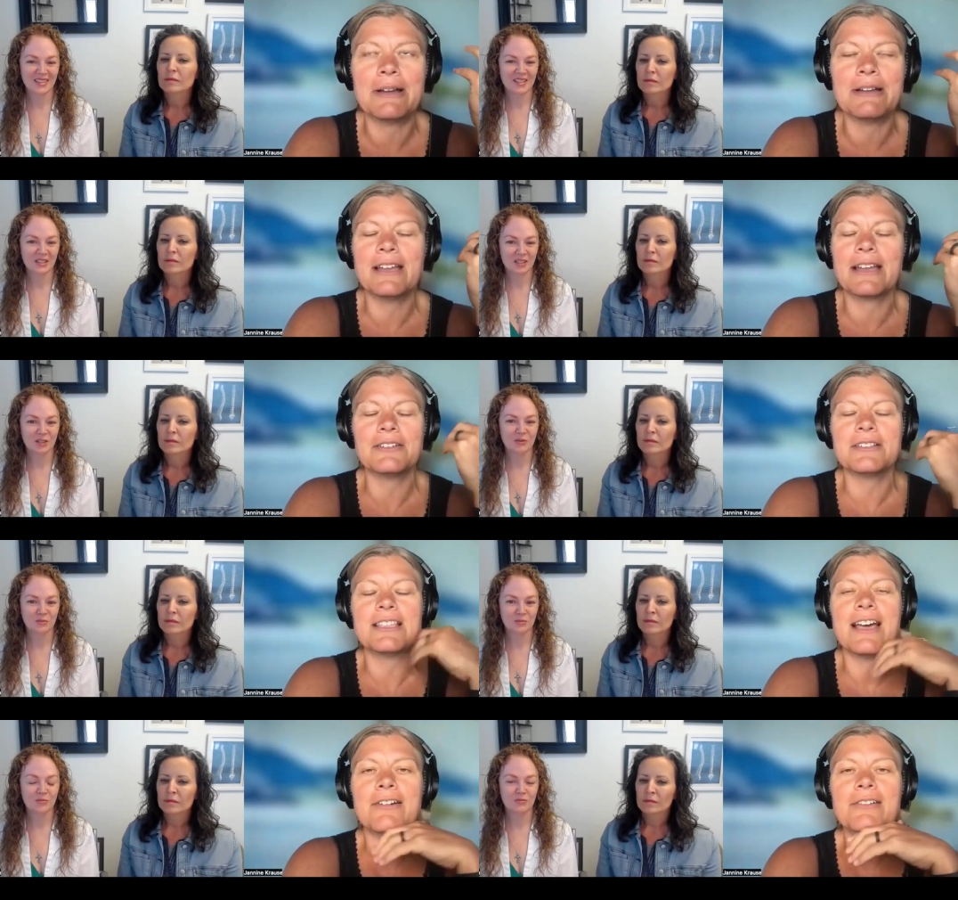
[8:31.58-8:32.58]
Speaker 1: I couldn't
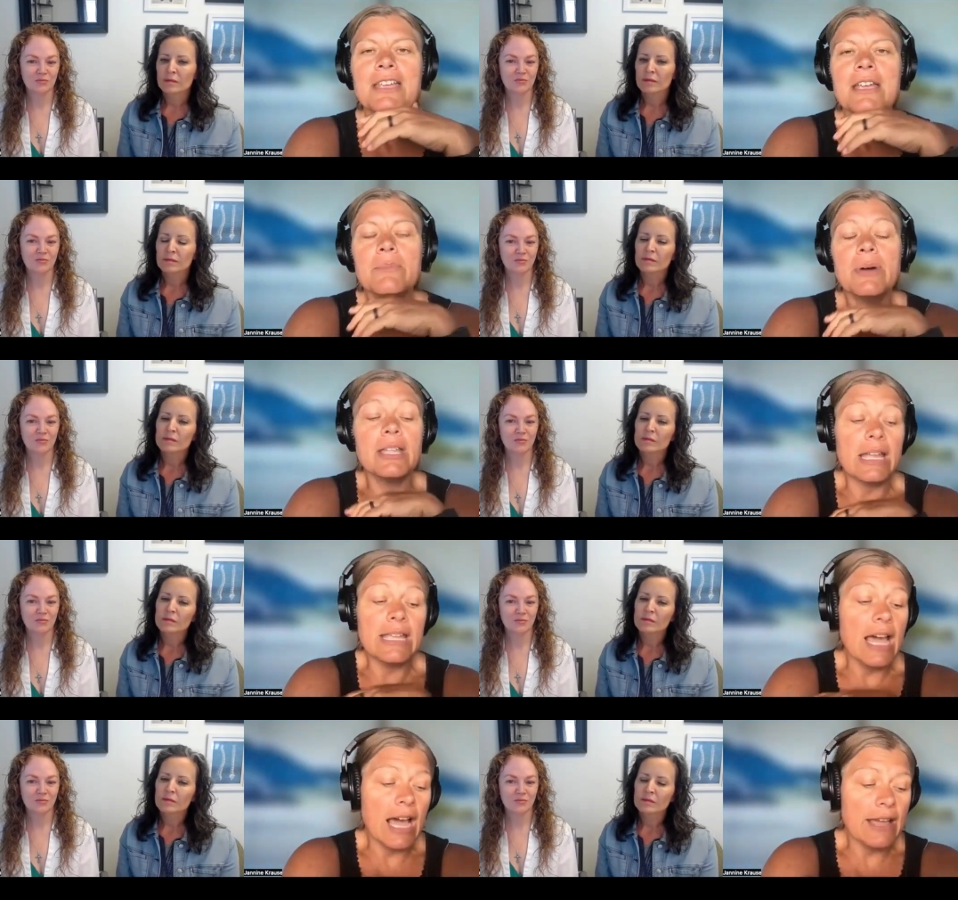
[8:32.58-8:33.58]
tell, but
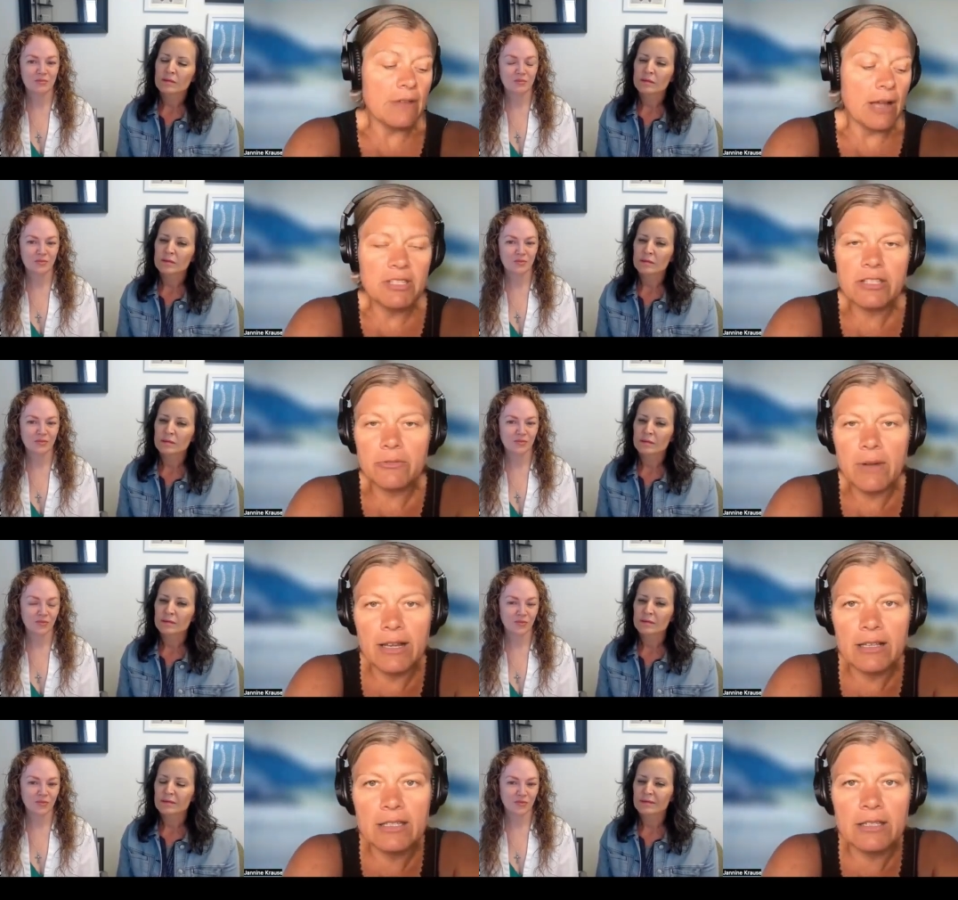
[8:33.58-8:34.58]
yeah, I'm still
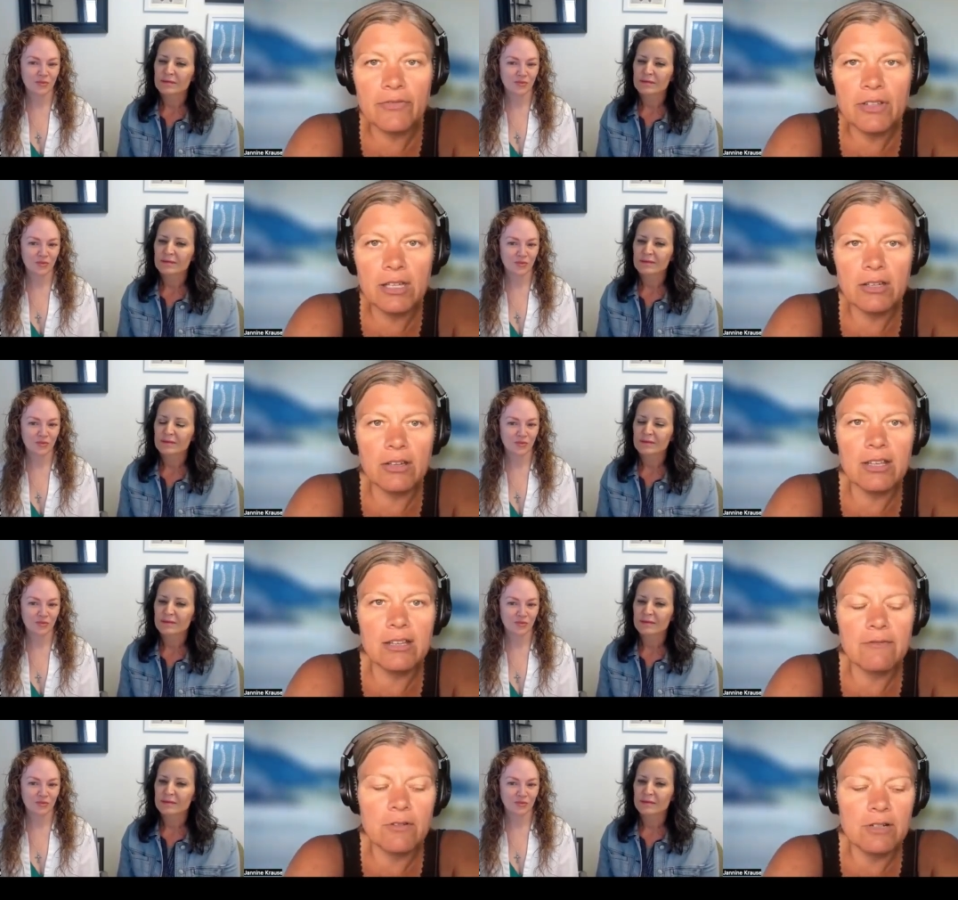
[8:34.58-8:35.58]
running, still feeling good.
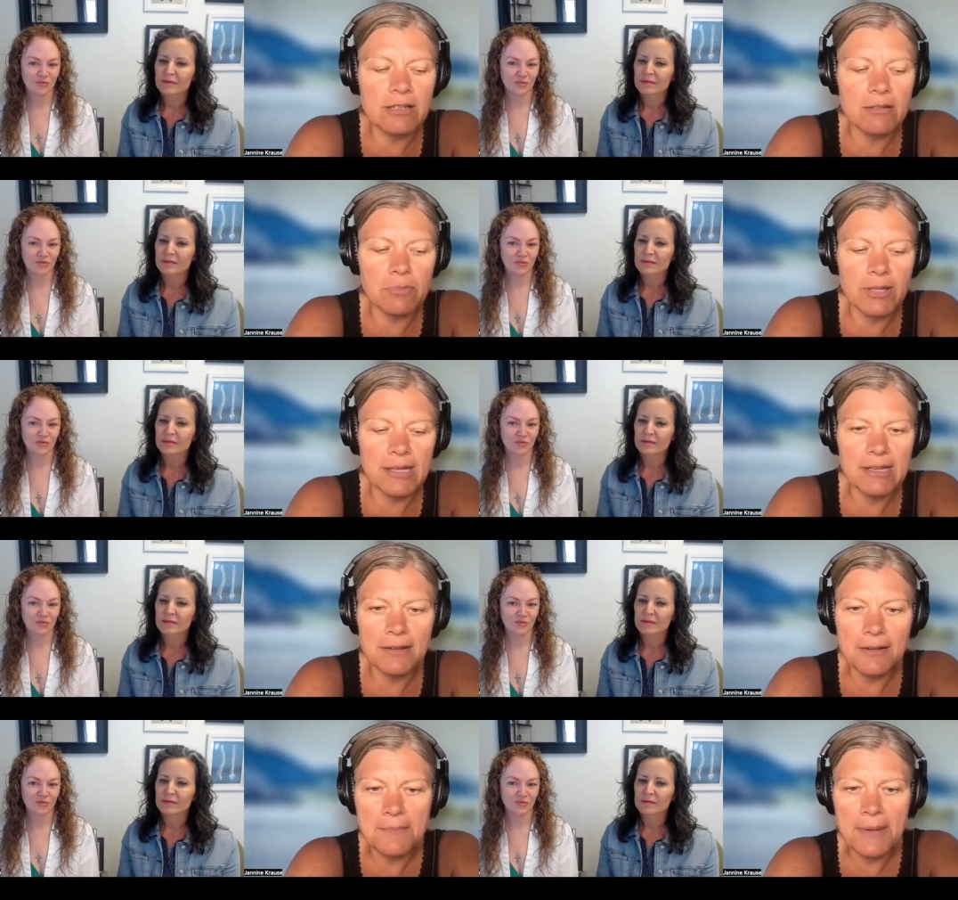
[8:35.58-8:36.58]
And of course I'm planning to
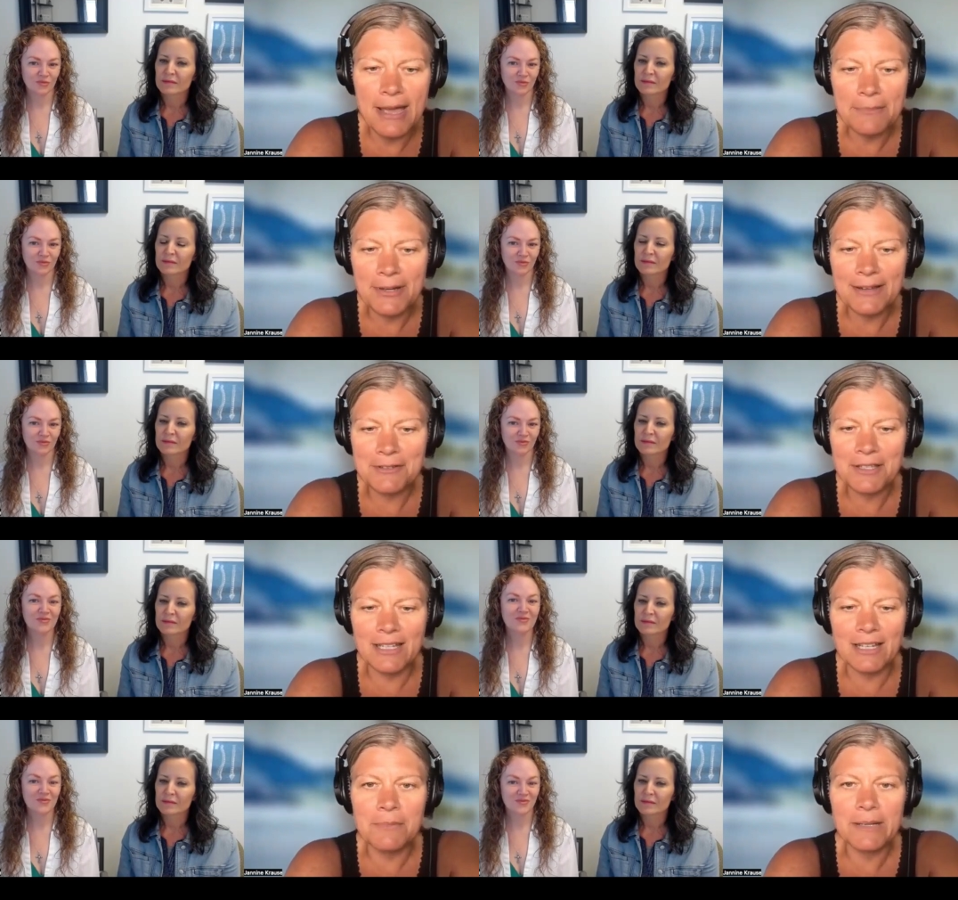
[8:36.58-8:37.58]
come back, but I was
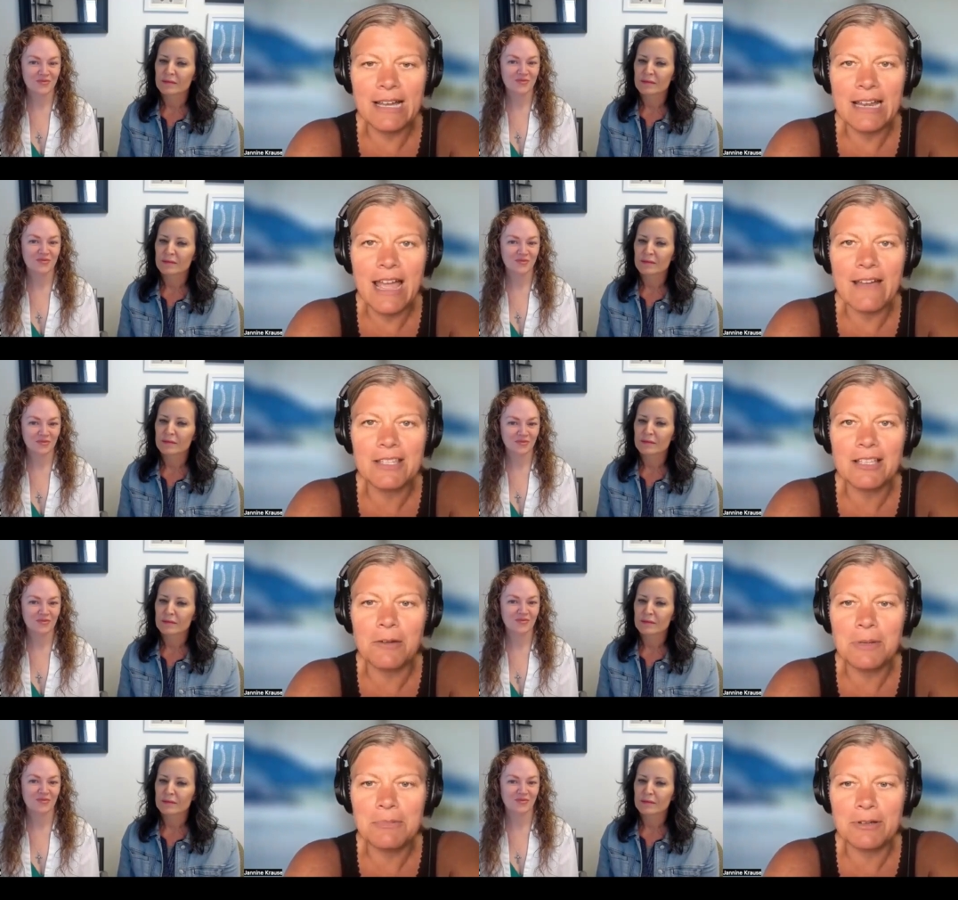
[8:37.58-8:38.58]
like, oh my God, I have to
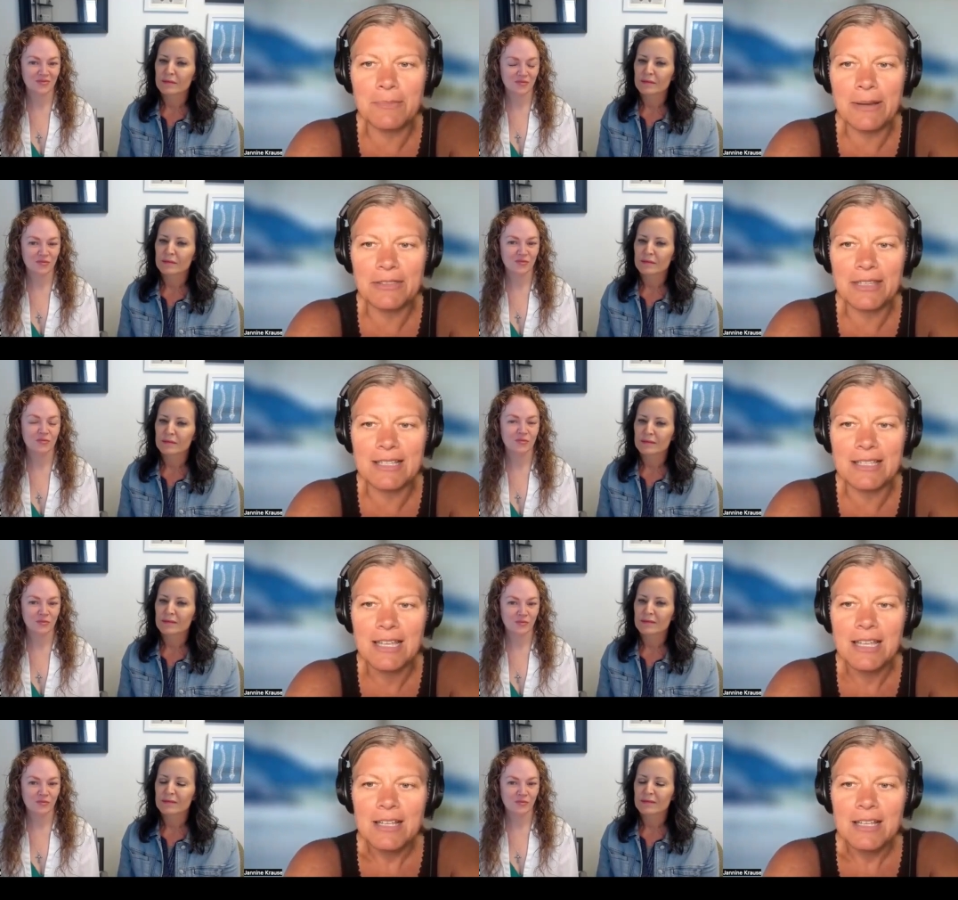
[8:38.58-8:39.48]
tell people about this.